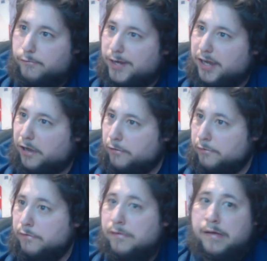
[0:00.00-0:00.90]
we
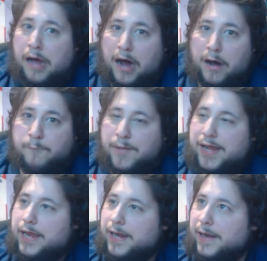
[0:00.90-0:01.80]
go
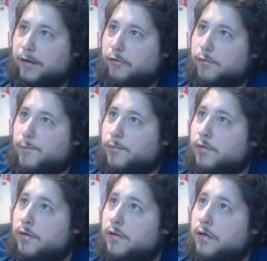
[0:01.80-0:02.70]
unbeaten in a group
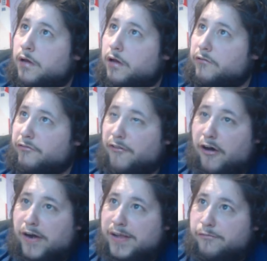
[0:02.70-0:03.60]
of
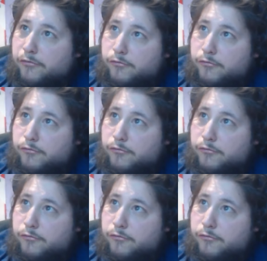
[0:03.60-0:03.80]
5,